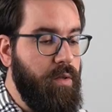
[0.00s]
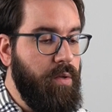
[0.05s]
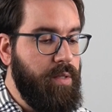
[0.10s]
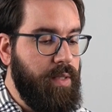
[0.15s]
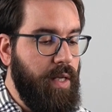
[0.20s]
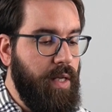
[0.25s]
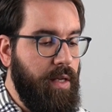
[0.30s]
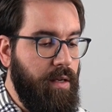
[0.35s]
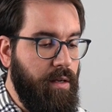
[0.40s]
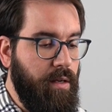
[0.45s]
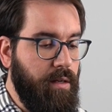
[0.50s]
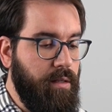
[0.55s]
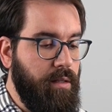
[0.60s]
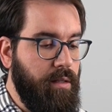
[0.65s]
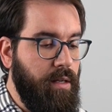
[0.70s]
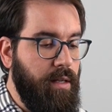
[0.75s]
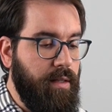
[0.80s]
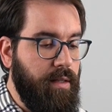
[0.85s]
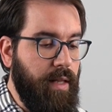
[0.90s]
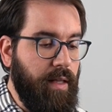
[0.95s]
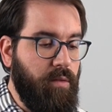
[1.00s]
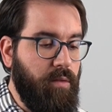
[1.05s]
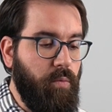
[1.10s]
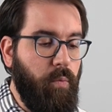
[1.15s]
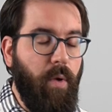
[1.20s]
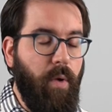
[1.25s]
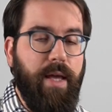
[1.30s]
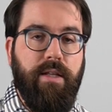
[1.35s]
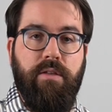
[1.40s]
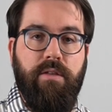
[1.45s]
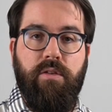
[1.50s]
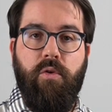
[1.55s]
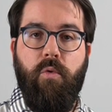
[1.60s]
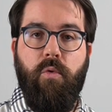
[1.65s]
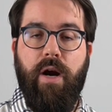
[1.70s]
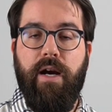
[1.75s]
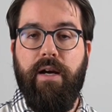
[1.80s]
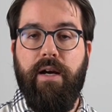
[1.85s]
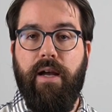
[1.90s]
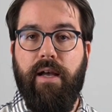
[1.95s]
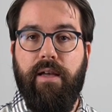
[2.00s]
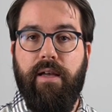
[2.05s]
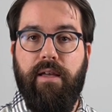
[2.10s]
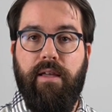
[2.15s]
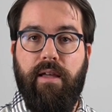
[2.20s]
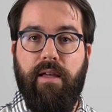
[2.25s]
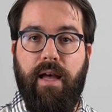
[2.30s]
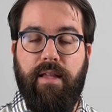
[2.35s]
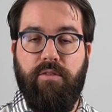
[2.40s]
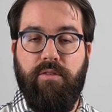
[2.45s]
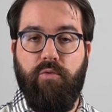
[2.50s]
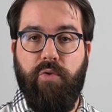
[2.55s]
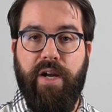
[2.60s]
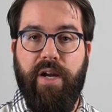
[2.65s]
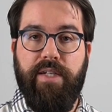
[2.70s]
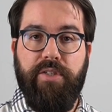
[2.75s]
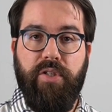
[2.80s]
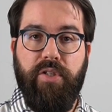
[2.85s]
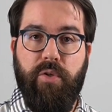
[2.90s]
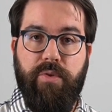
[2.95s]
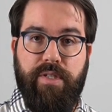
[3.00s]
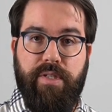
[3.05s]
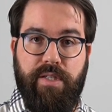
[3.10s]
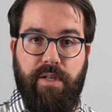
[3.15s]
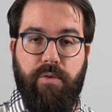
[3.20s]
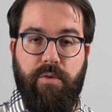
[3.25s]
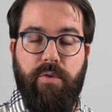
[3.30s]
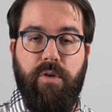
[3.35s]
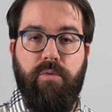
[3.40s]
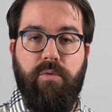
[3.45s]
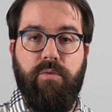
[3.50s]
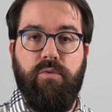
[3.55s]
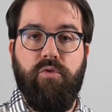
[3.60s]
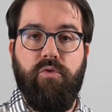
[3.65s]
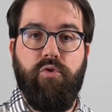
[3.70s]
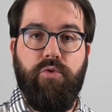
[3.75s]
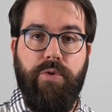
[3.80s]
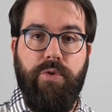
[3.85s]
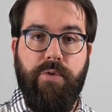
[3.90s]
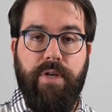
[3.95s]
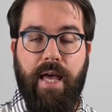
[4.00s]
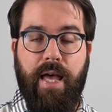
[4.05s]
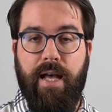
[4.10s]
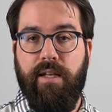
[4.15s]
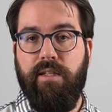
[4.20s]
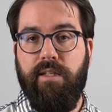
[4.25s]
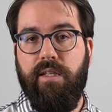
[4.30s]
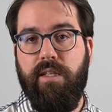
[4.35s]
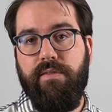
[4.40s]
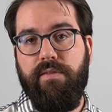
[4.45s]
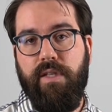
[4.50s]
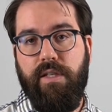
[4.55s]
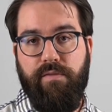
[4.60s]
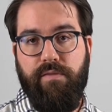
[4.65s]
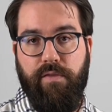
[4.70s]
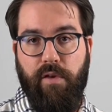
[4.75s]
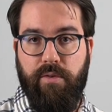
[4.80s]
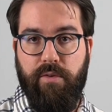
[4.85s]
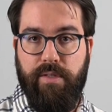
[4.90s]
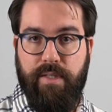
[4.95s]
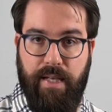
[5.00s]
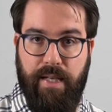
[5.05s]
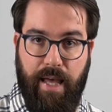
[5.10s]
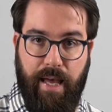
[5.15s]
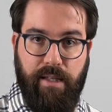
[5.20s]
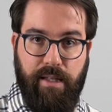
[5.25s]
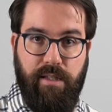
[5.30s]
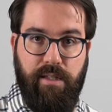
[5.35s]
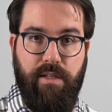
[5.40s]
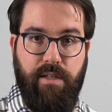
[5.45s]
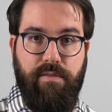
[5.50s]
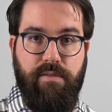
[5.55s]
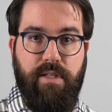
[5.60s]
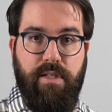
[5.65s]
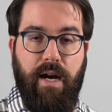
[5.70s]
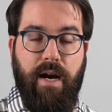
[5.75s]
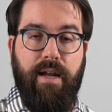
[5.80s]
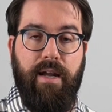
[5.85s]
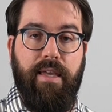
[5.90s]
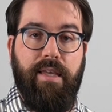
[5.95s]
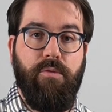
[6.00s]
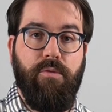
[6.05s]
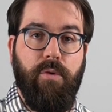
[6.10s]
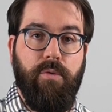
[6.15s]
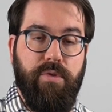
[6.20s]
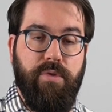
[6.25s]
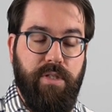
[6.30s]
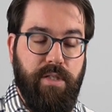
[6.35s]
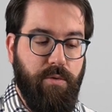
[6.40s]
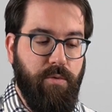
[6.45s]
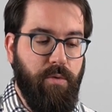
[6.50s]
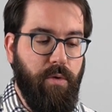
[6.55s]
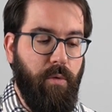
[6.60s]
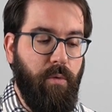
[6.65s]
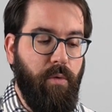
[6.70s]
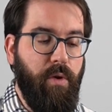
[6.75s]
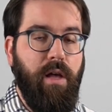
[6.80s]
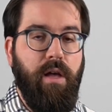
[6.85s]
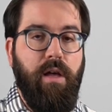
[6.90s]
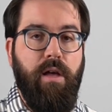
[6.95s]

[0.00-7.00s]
you see here that when you are at threshold 0, true negatives and false negatives are equal 0,